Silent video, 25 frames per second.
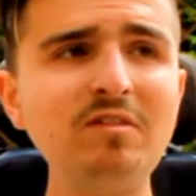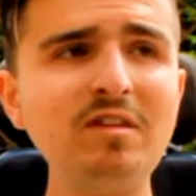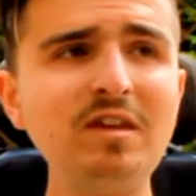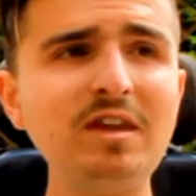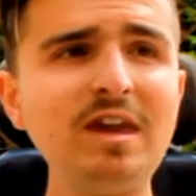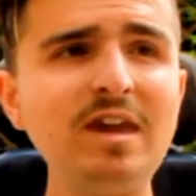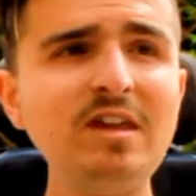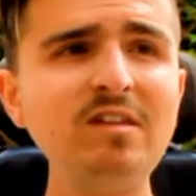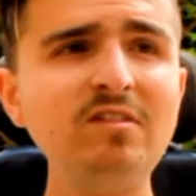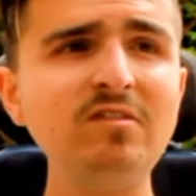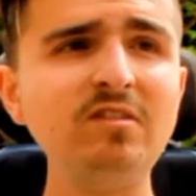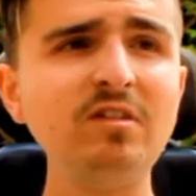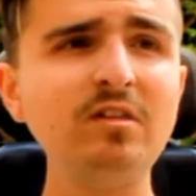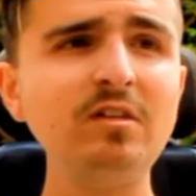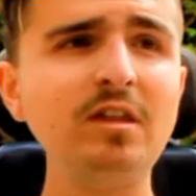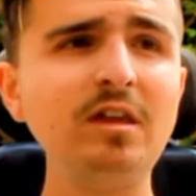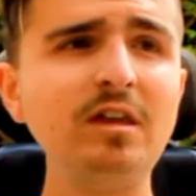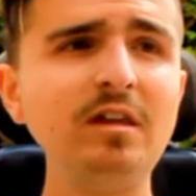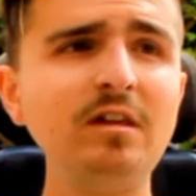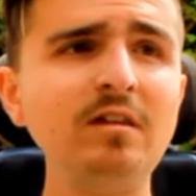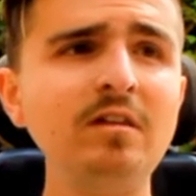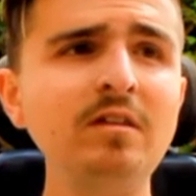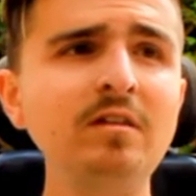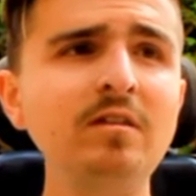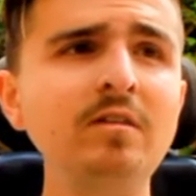the case. So
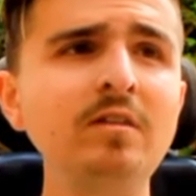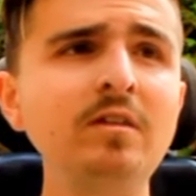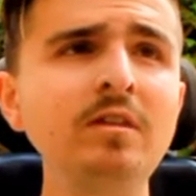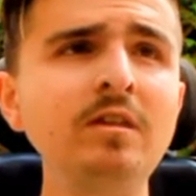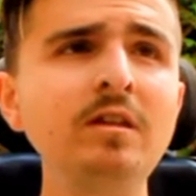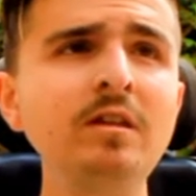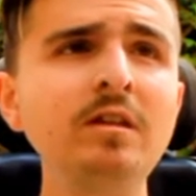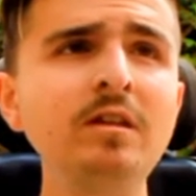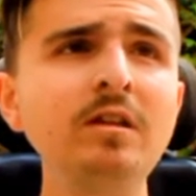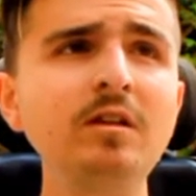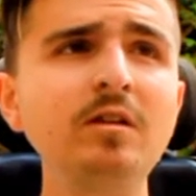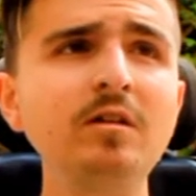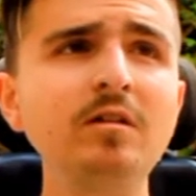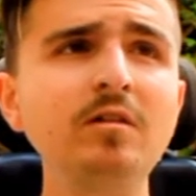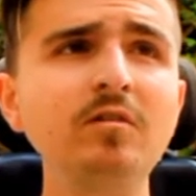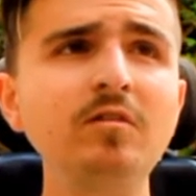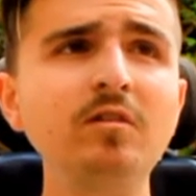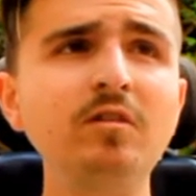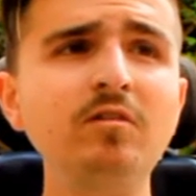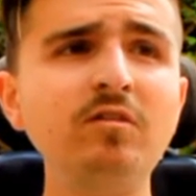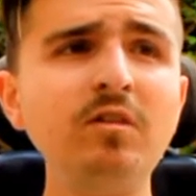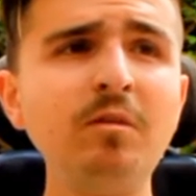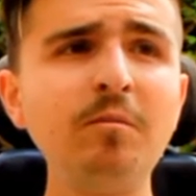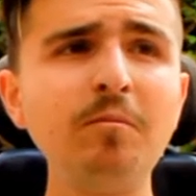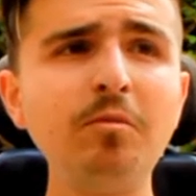like
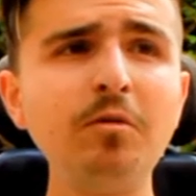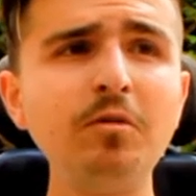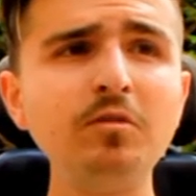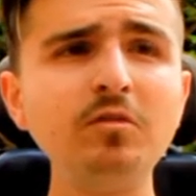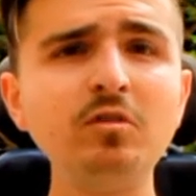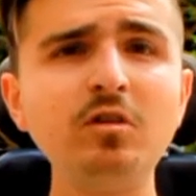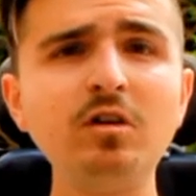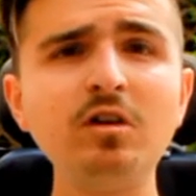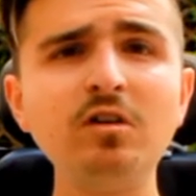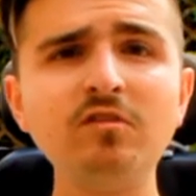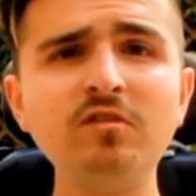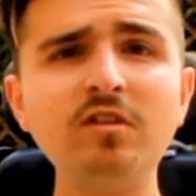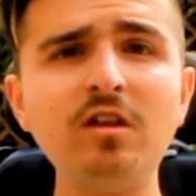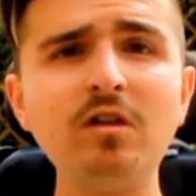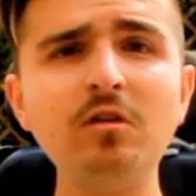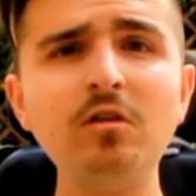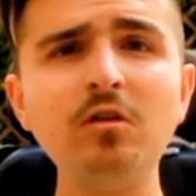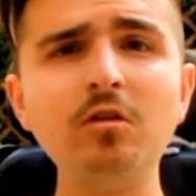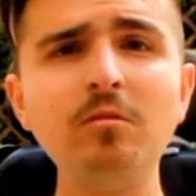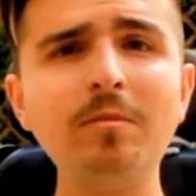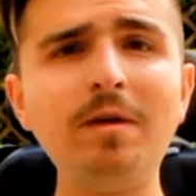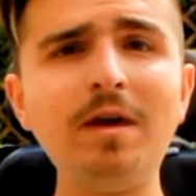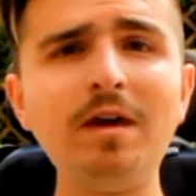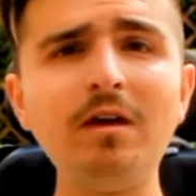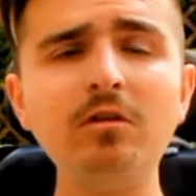some podcasts I'll
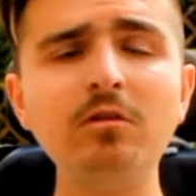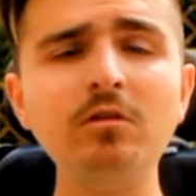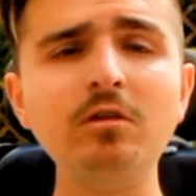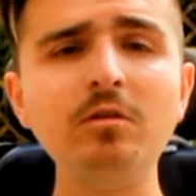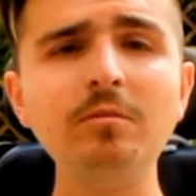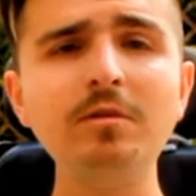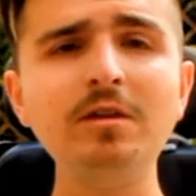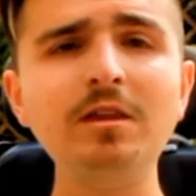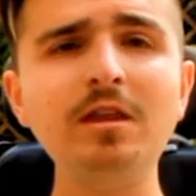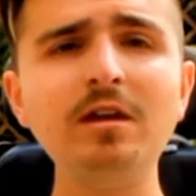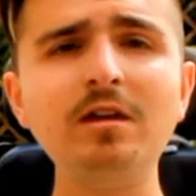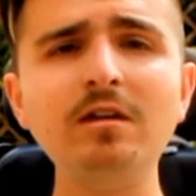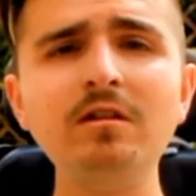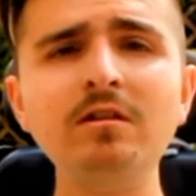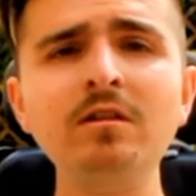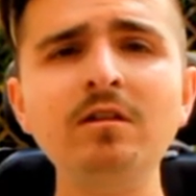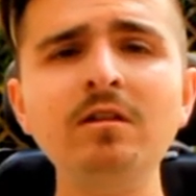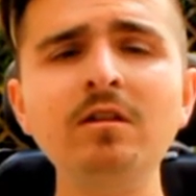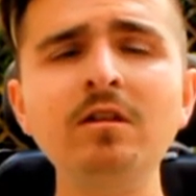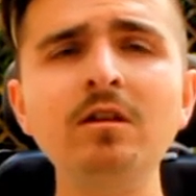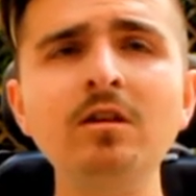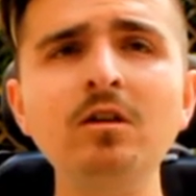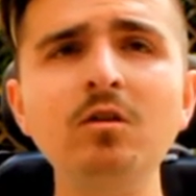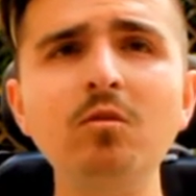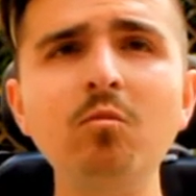look back on and be like,
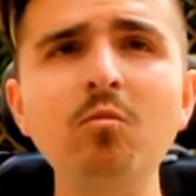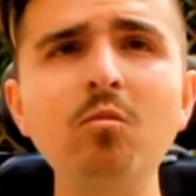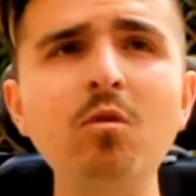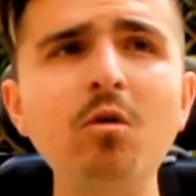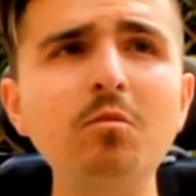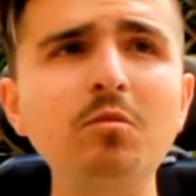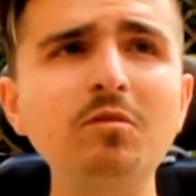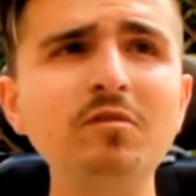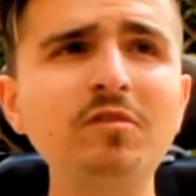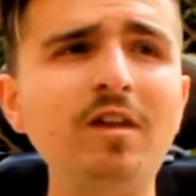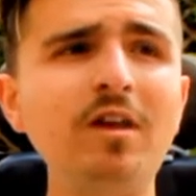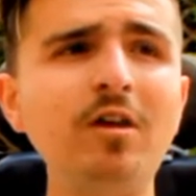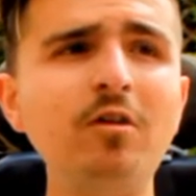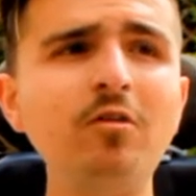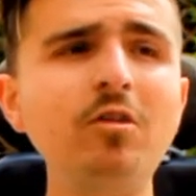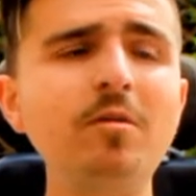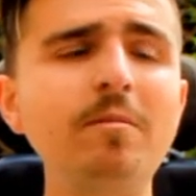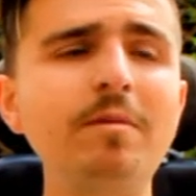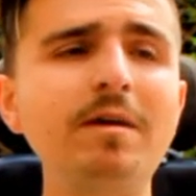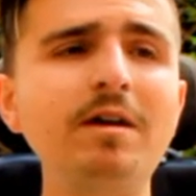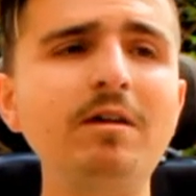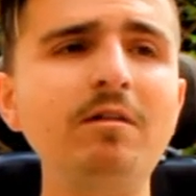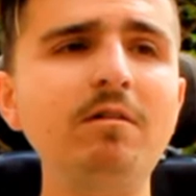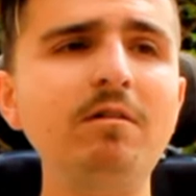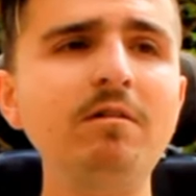what was I on
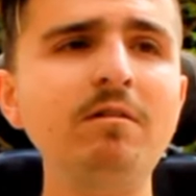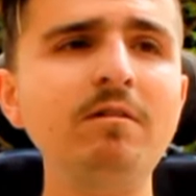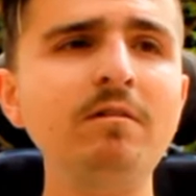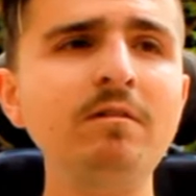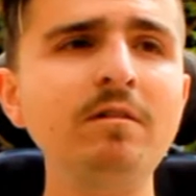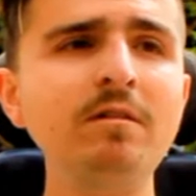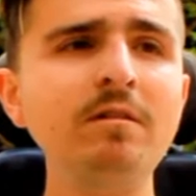about?